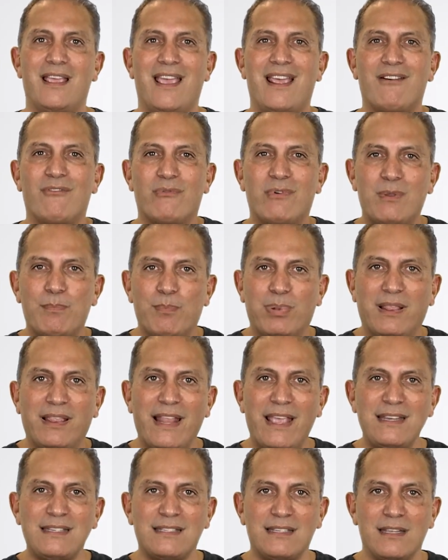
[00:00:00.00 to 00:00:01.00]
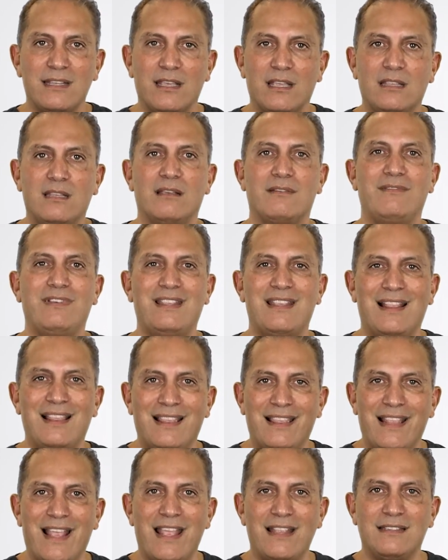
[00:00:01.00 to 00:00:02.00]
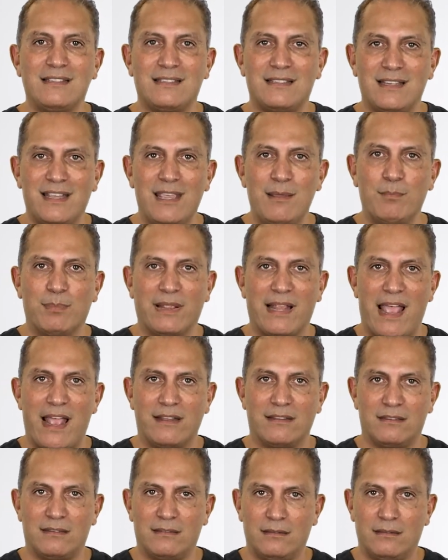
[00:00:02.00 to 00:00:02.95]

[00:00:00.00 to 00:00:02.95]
and replacing it with a lens implant.